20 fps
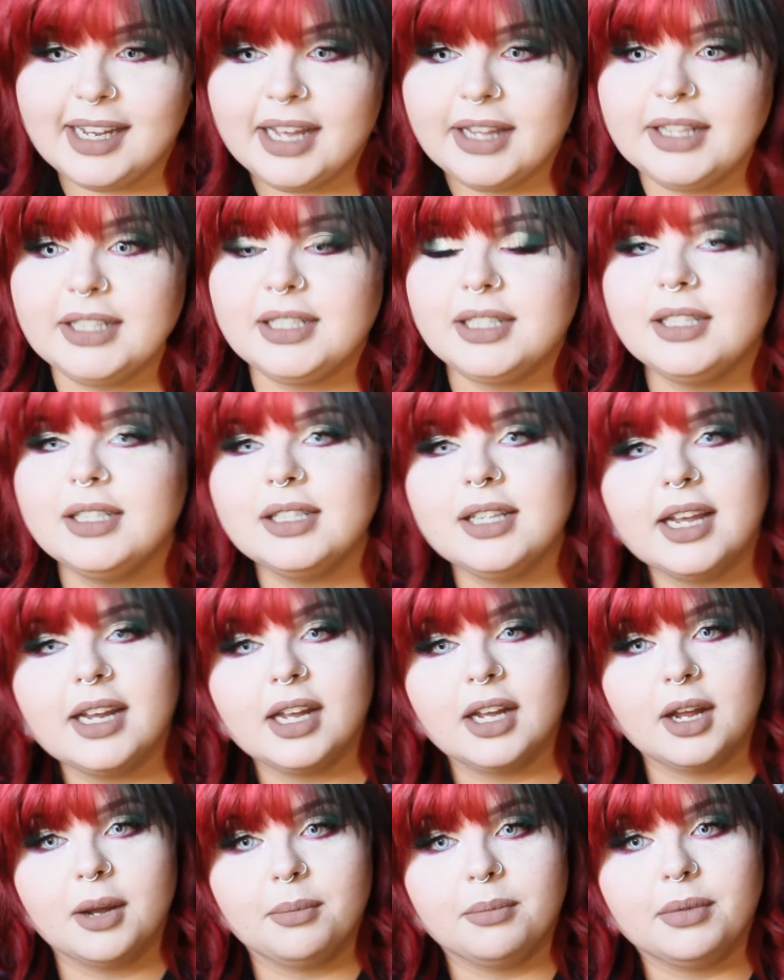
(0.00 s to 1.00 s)
This is like
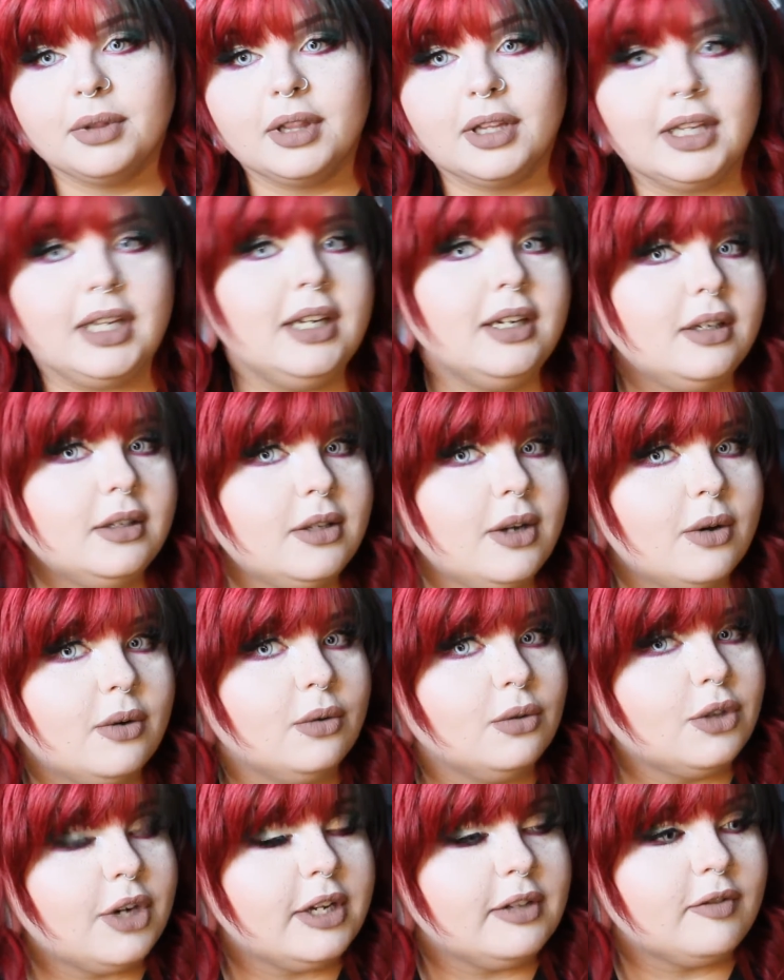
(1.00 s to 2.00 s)
a complete and total
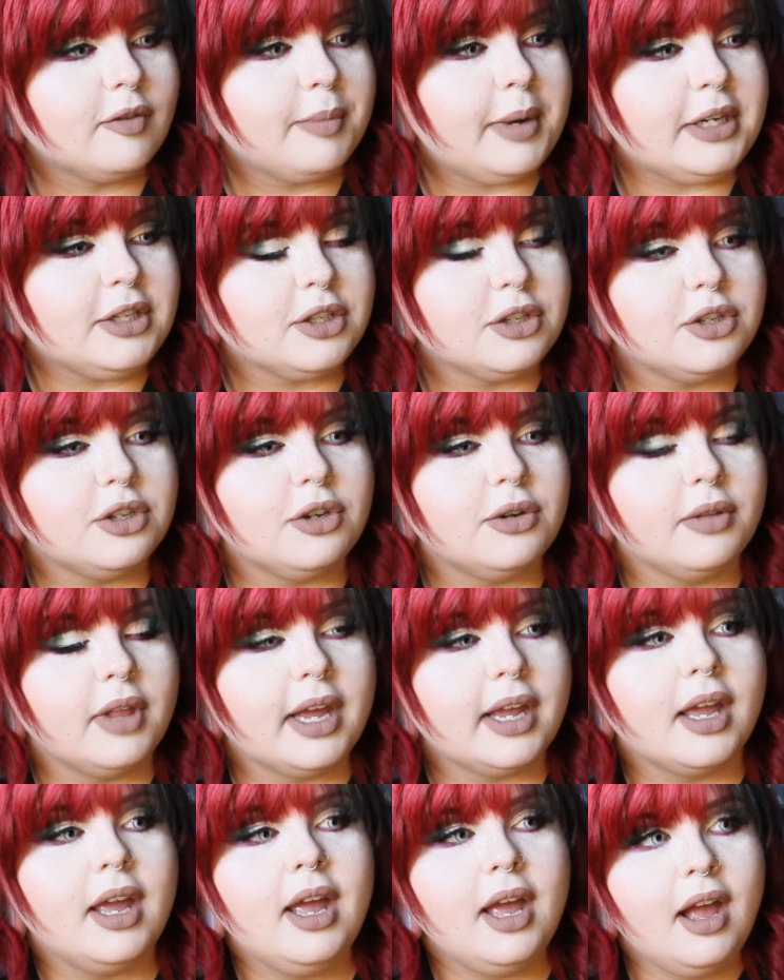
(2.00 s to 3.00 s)
transformation too.
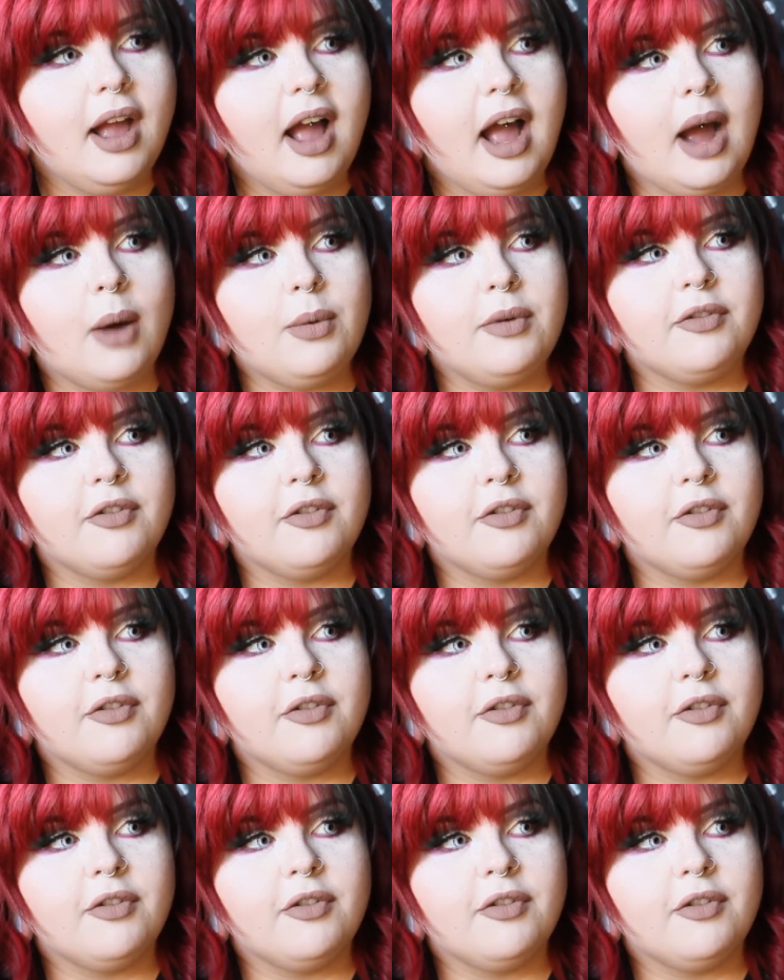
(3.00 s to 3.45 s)
Like, I went